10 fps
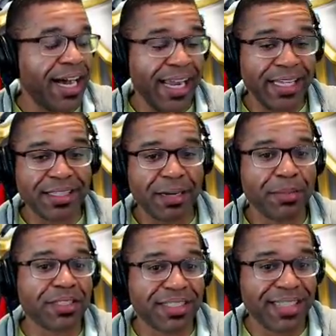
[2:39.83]
I ended
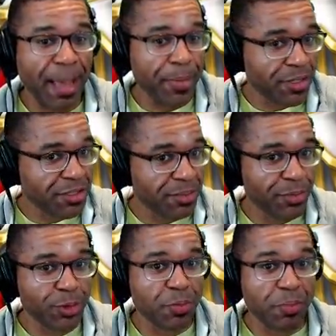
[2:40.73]
up slapping on
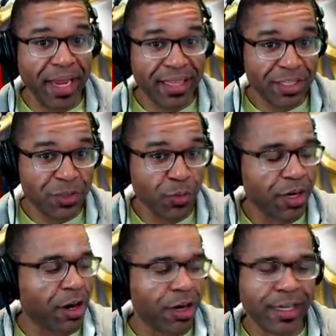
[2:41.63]
some runes, making this
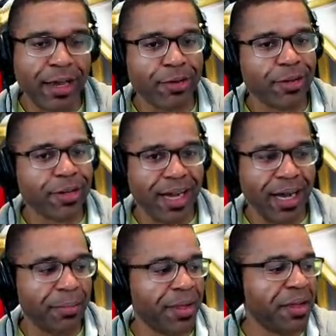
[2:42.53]
work, hard counter to
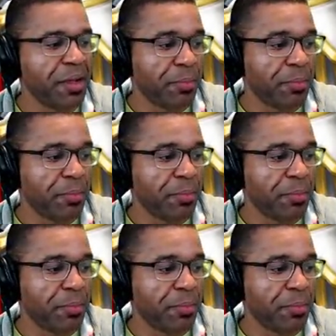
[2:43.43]
comp.